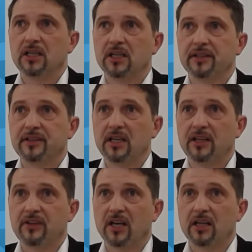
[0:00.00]
And
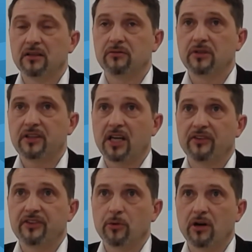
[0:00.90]
at the end, we
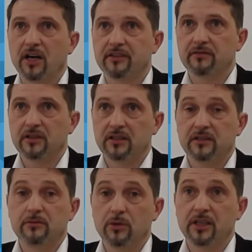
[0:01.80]
can summarize that
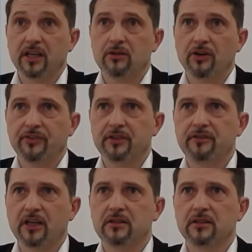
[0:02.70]
it's really
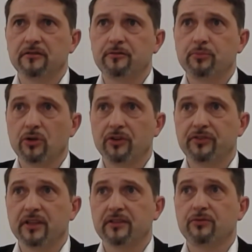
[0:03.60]
cost-effective
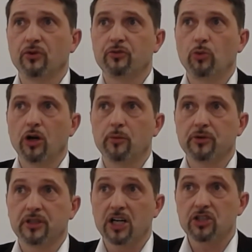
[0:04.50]
process for smaller
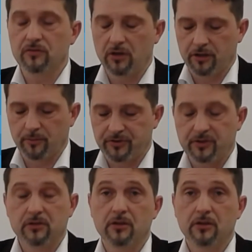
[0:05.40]
production volumes,